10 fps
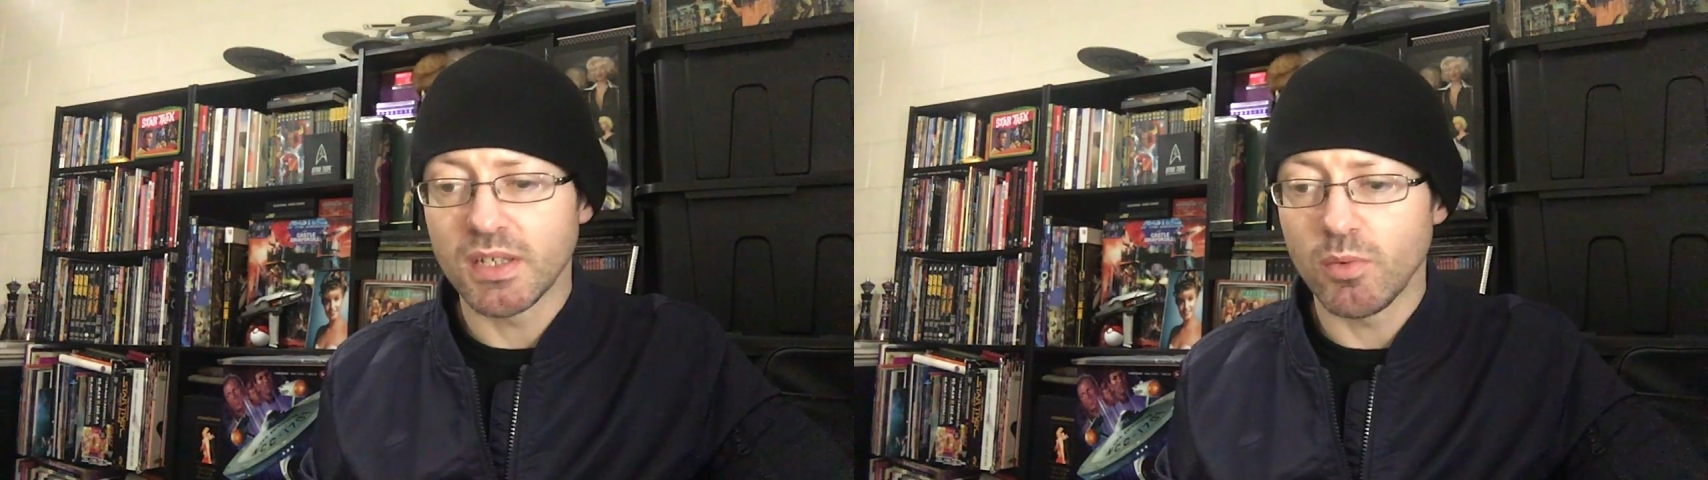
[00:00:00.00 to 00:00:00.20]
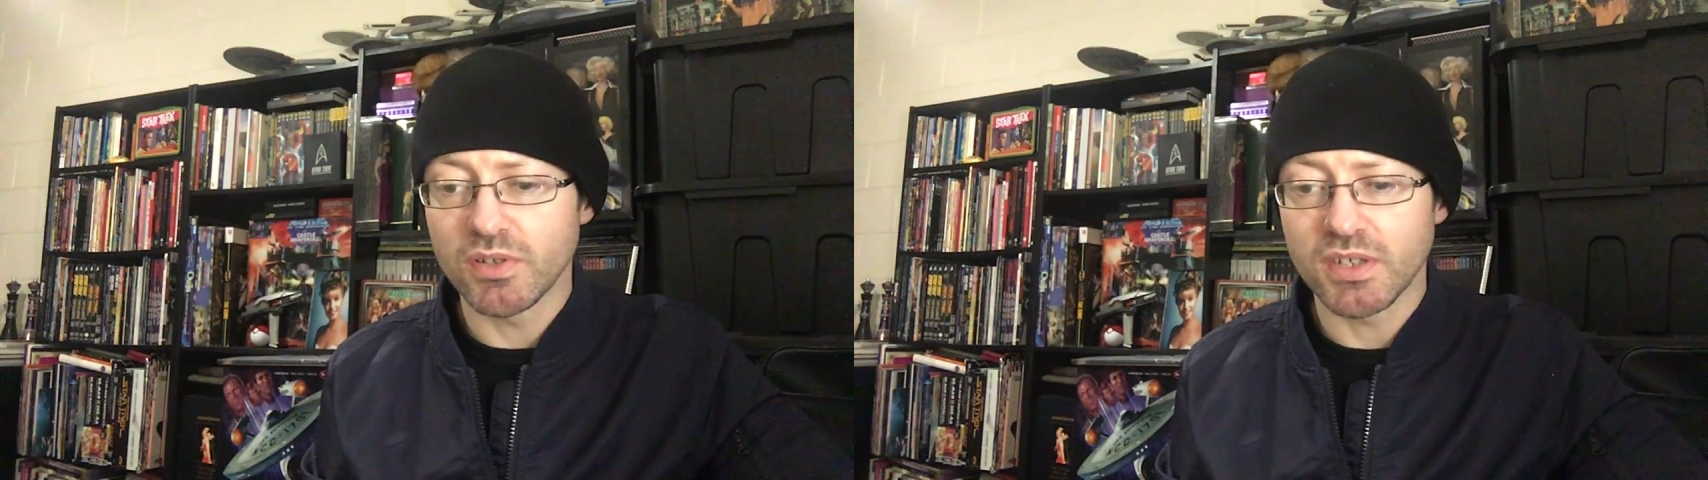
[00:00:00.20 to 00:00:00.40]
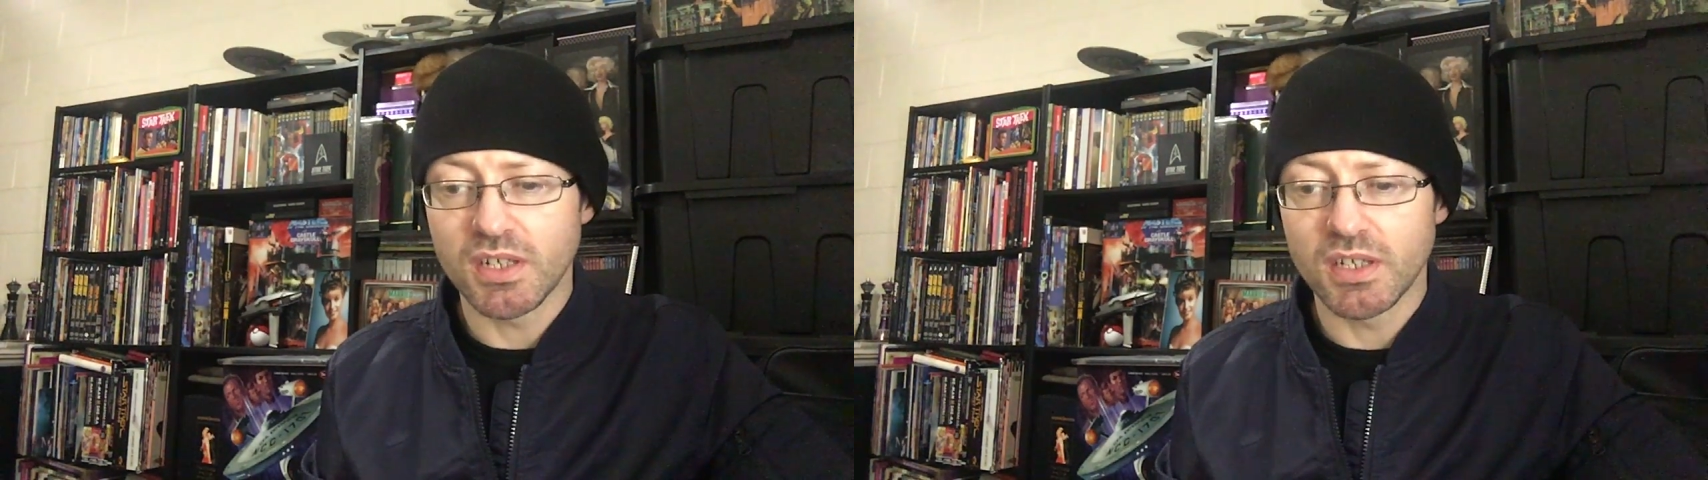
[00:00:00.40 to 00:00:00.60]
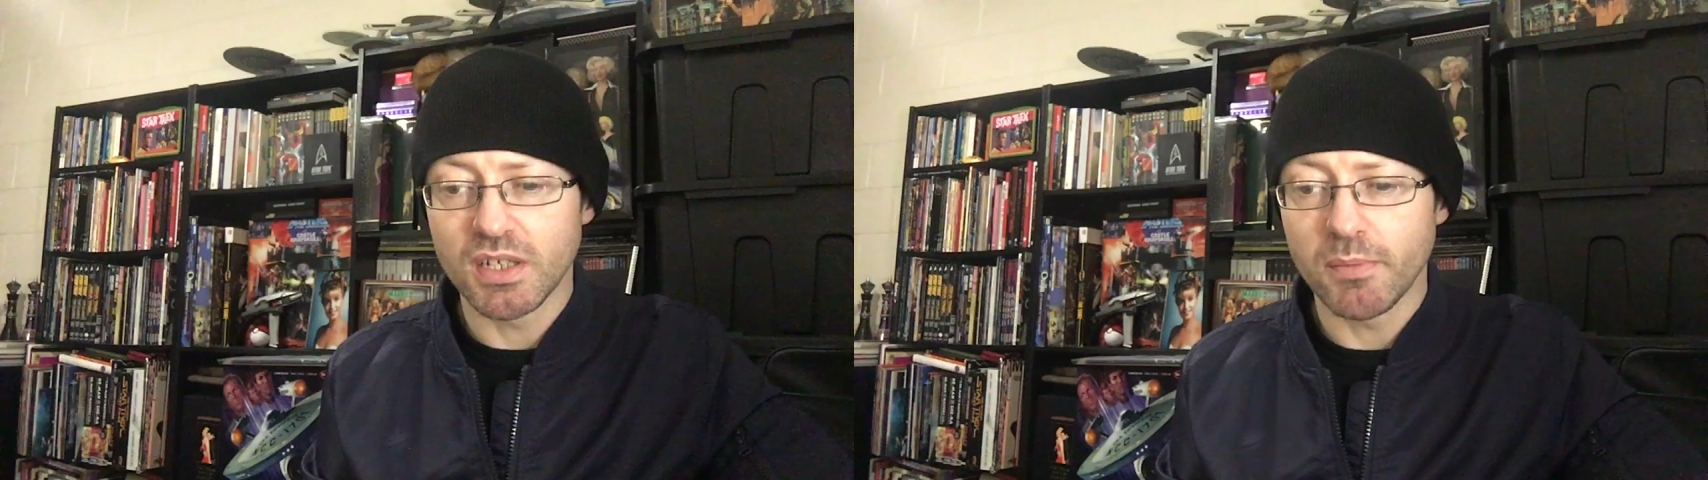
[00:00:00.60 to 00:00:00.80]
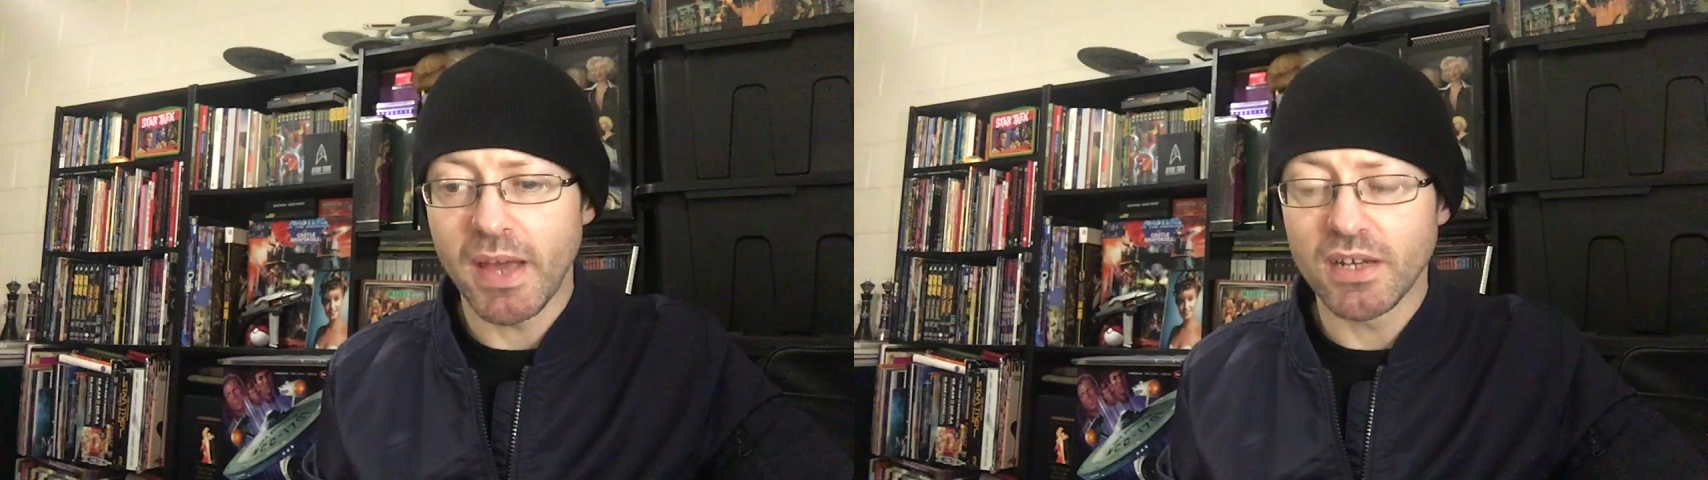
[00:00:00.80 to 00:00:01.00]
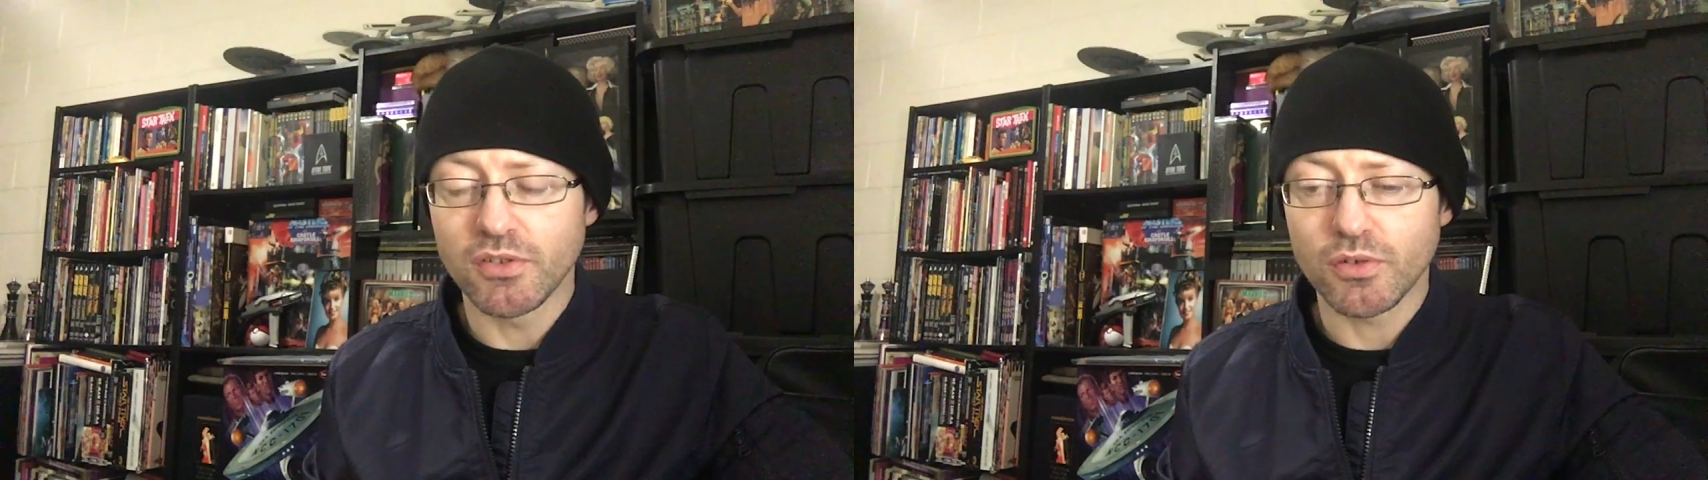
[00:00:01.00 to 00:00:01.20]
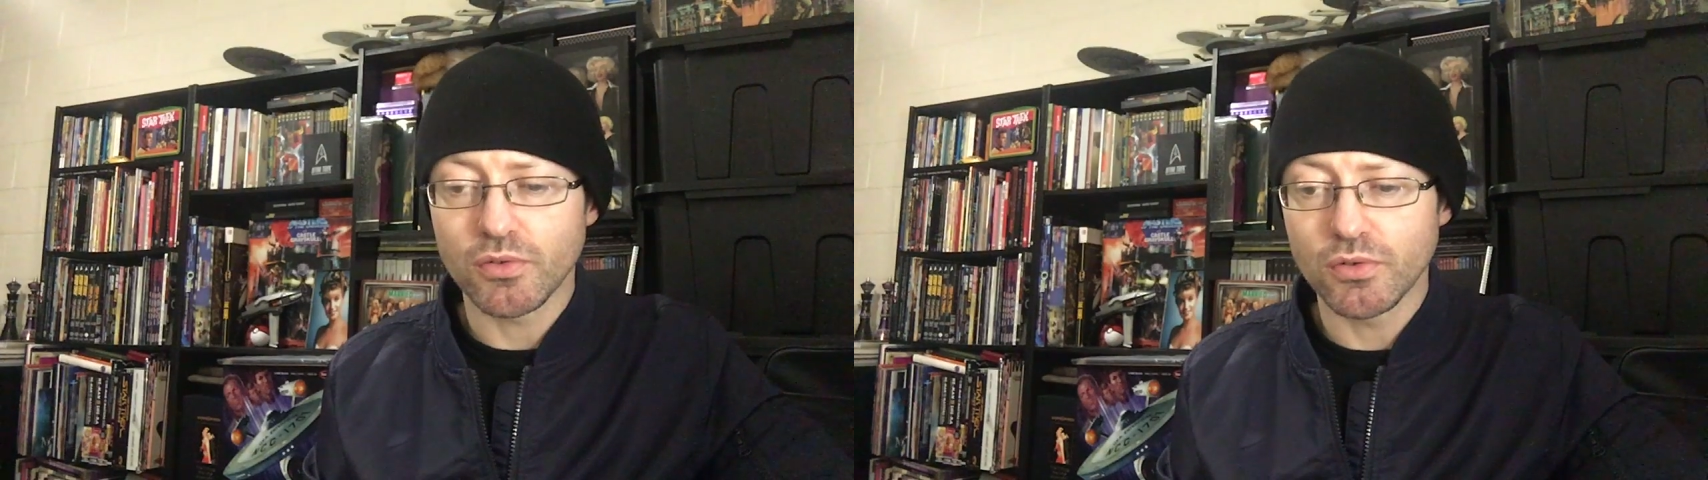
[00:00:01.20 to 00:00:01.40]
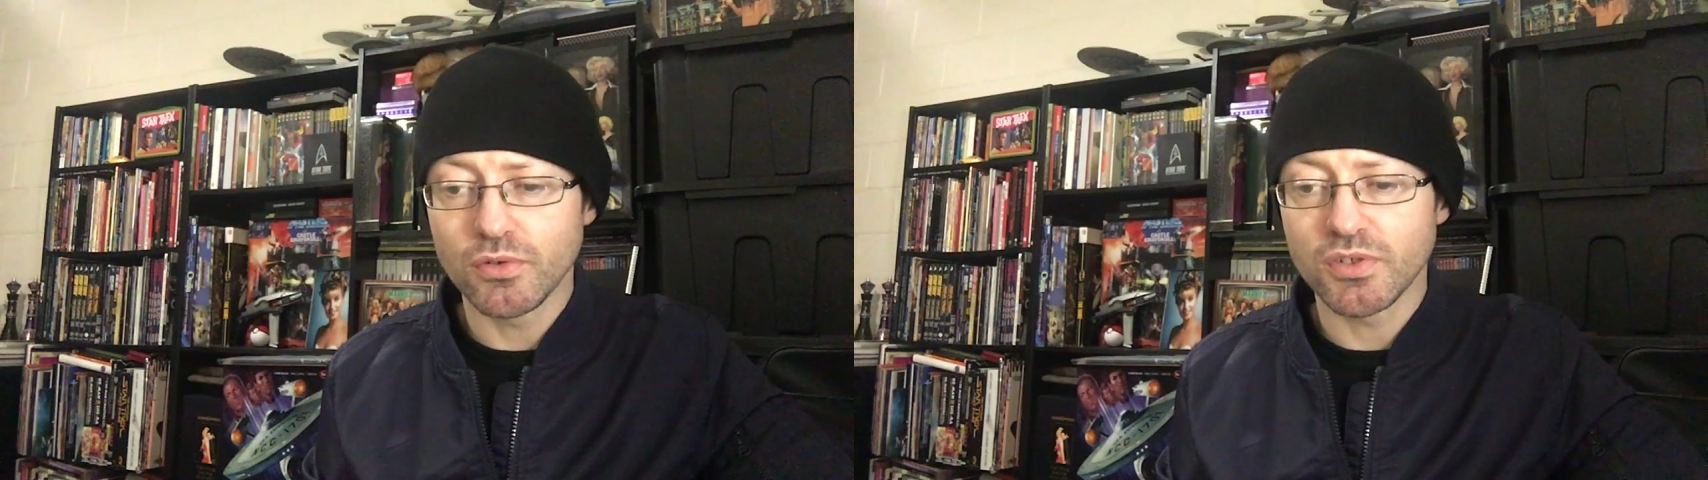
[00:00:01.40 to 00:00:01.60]
he wasn't going to abandon the
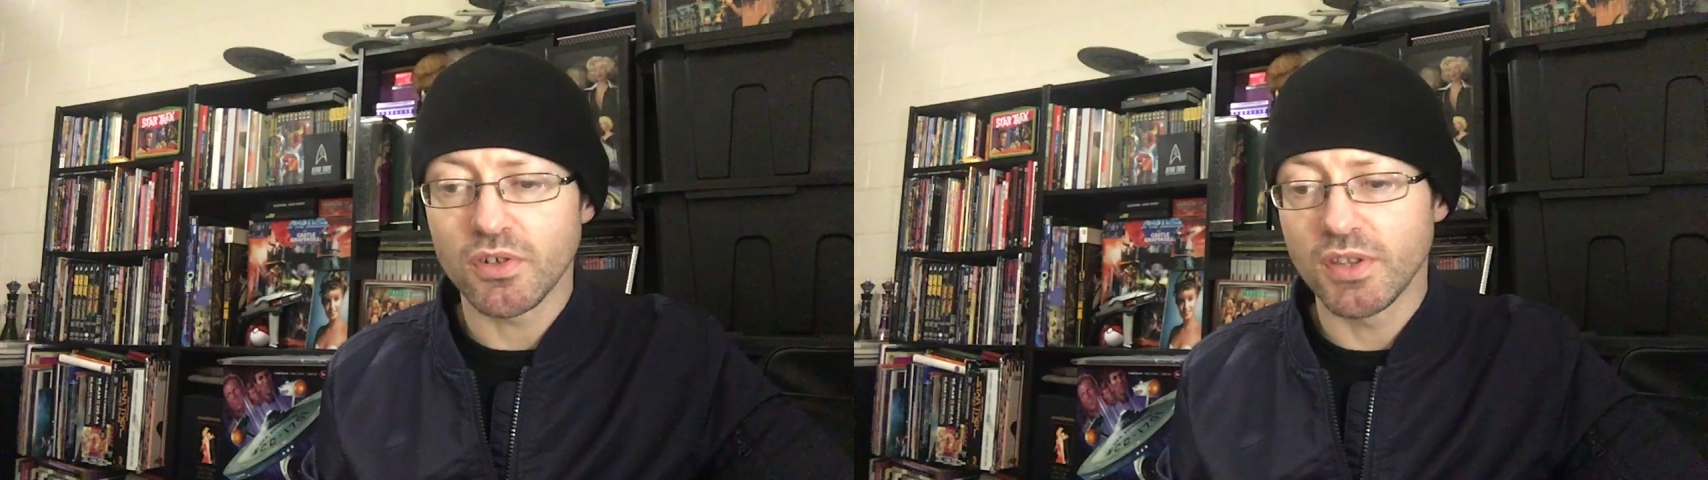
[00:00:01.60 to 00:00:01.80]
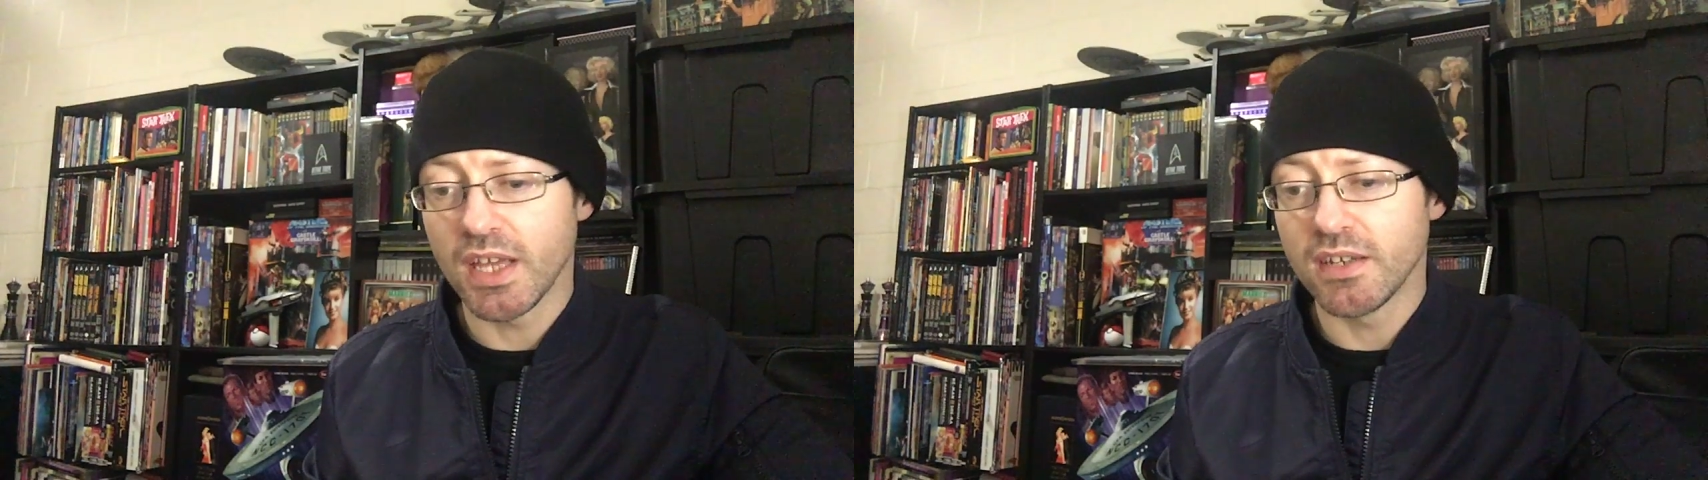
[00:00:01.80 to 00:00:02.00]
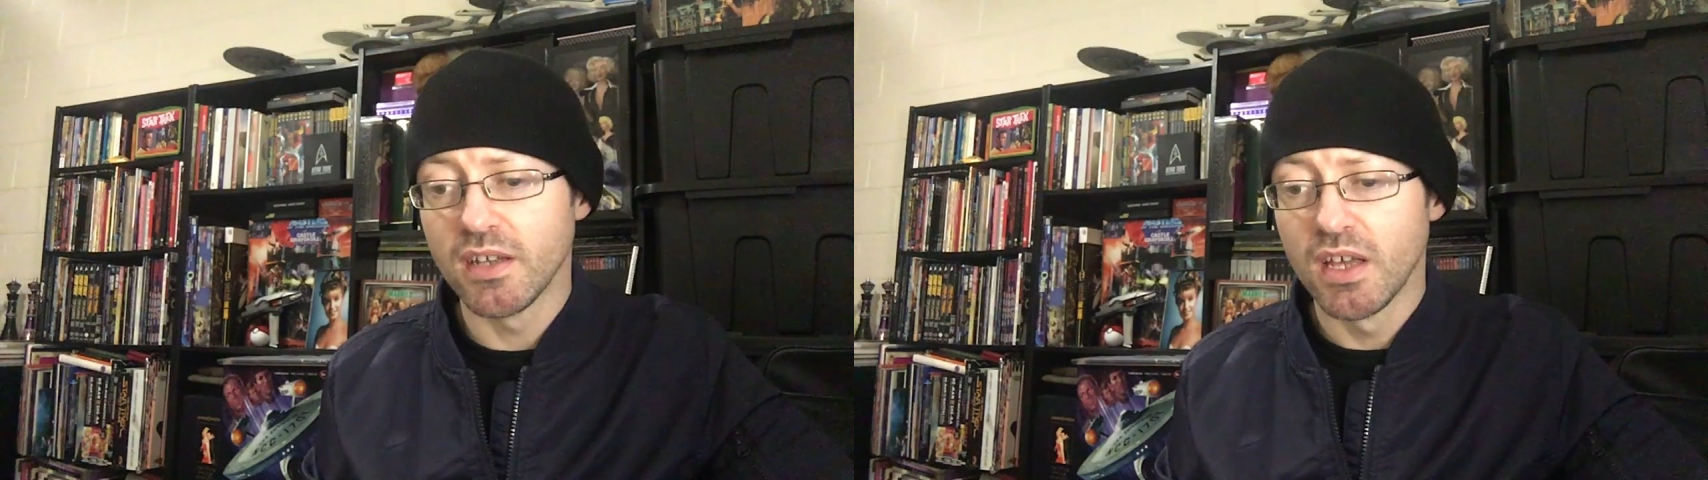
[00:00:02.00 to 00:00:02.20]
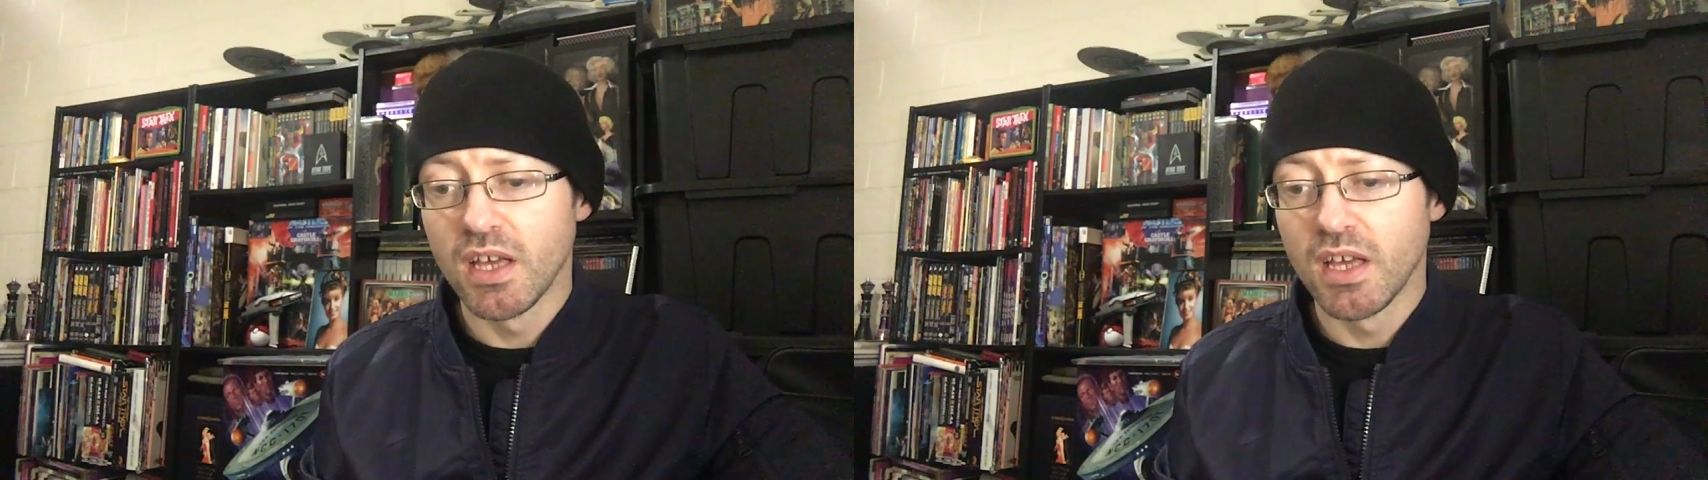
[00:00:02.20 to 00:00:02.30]
crew. So then